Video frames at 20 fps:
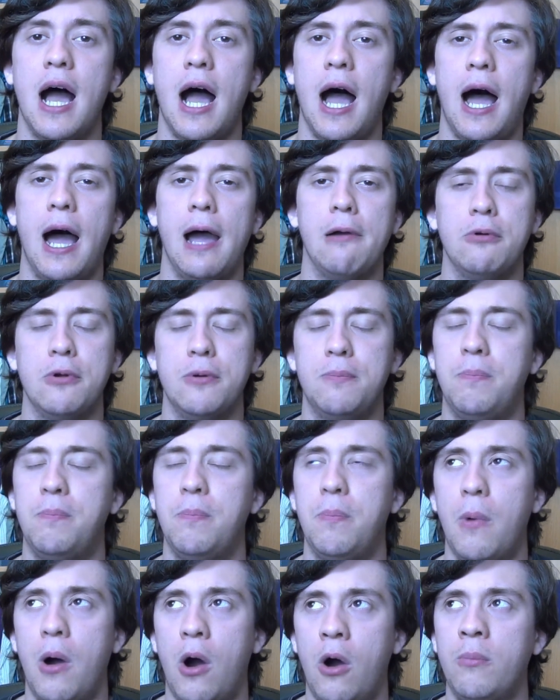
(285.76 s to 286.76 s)
I would
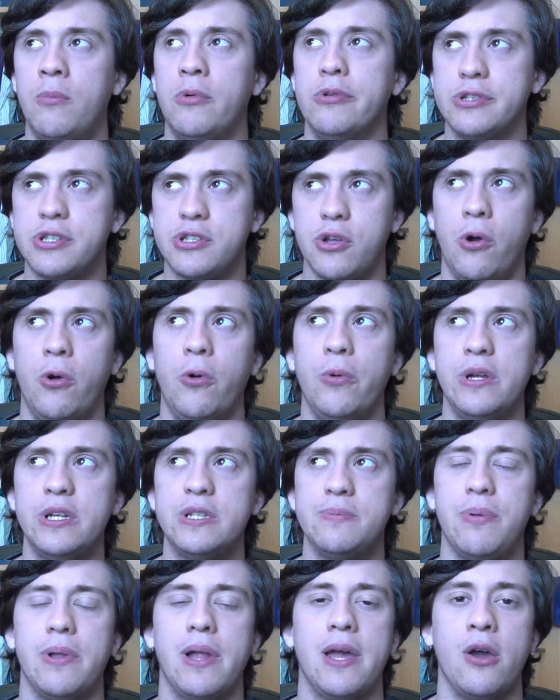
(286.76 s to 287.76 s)
almost always
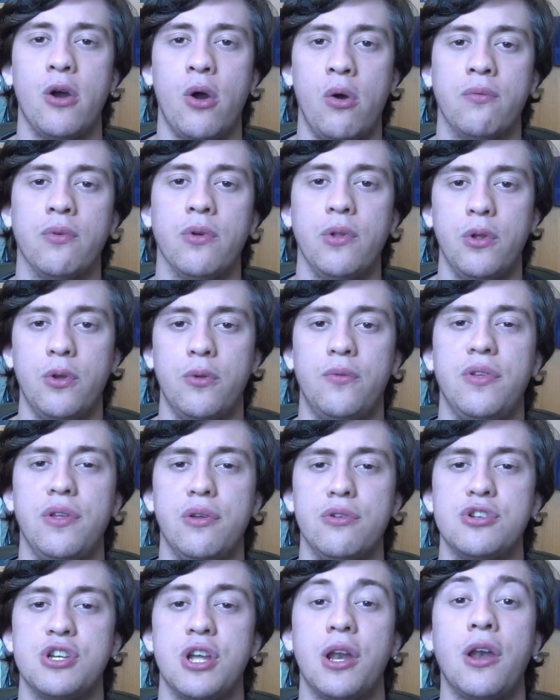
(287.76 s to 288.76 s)
play Overload
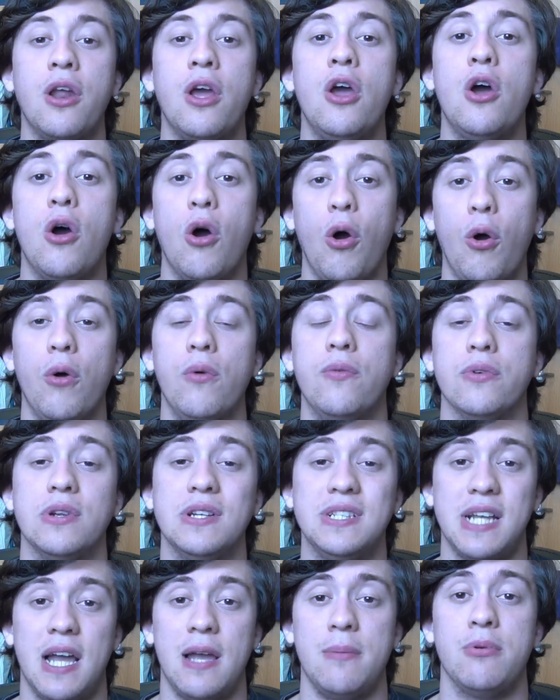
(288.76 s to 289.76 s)
Fusion over
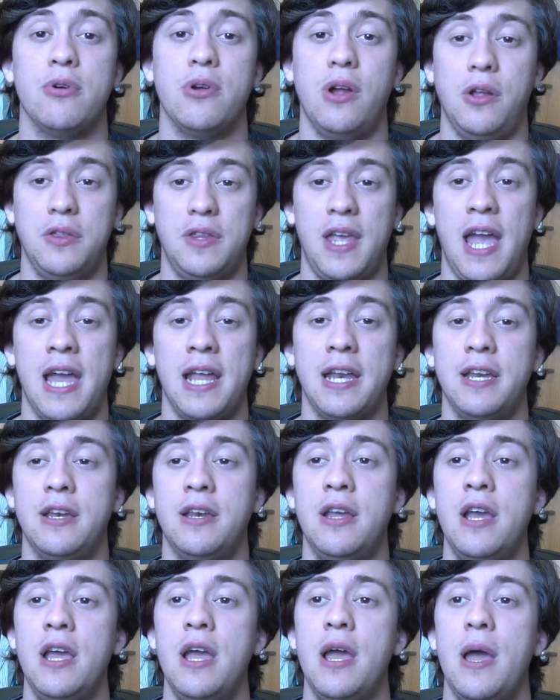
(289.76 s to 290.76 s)
Cyber Eltanin,
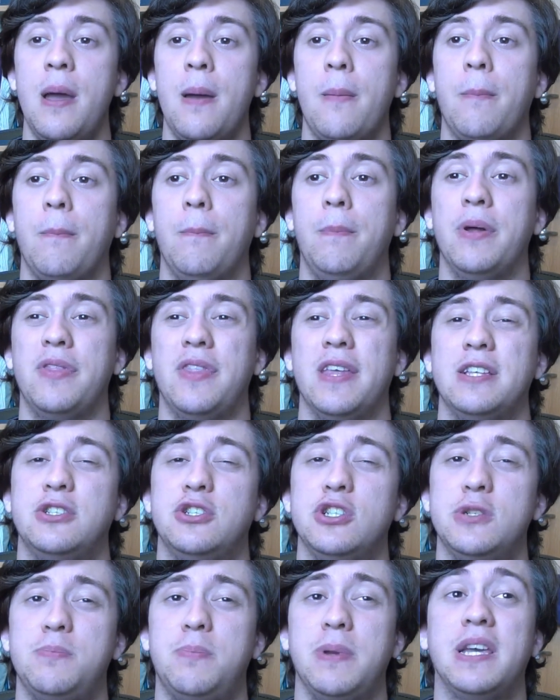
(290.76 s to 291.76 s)
but that's
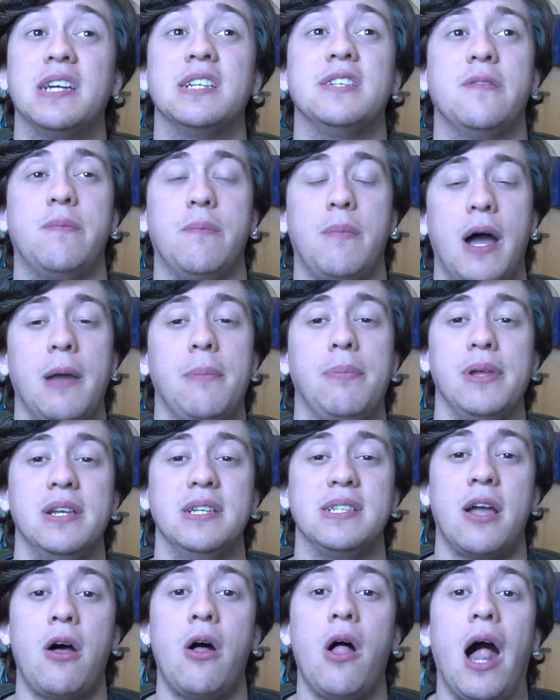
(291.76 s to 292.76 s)
just because of my
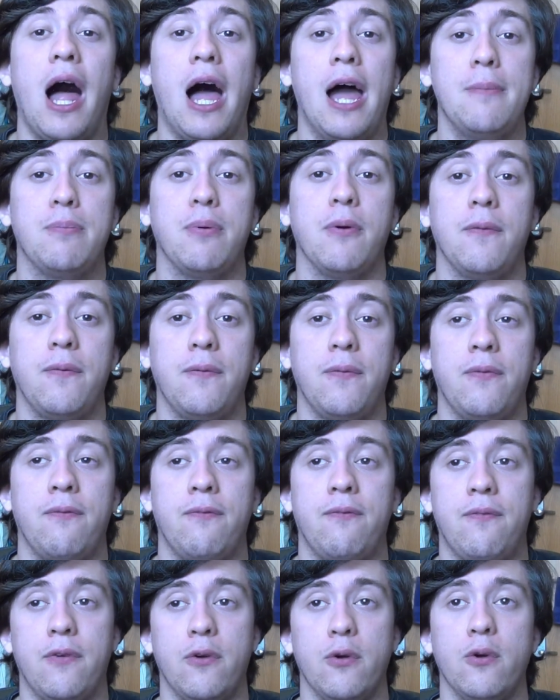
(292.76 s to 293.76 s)
playstyle. I
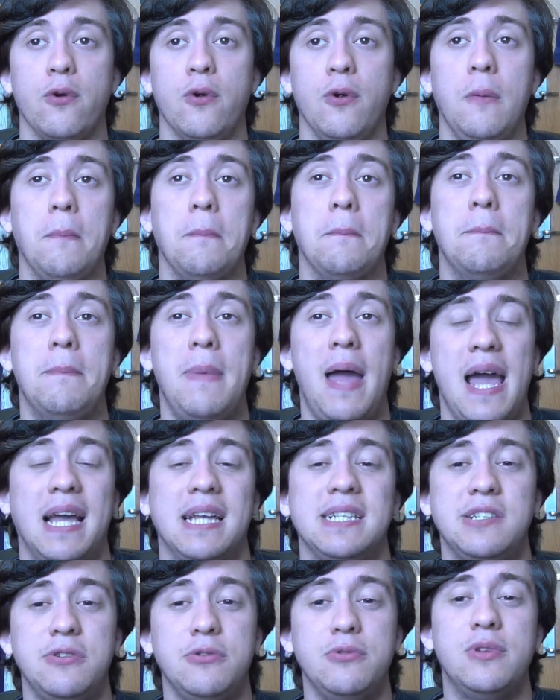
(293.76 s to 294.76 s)
prefer
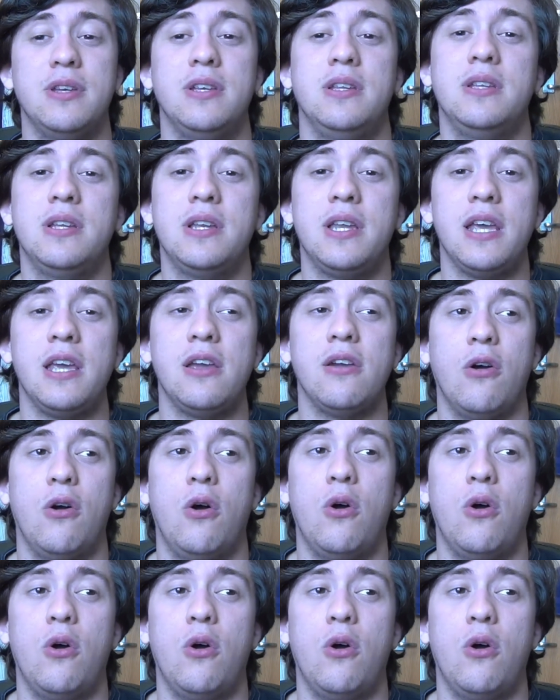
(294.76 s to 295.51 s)
mass utility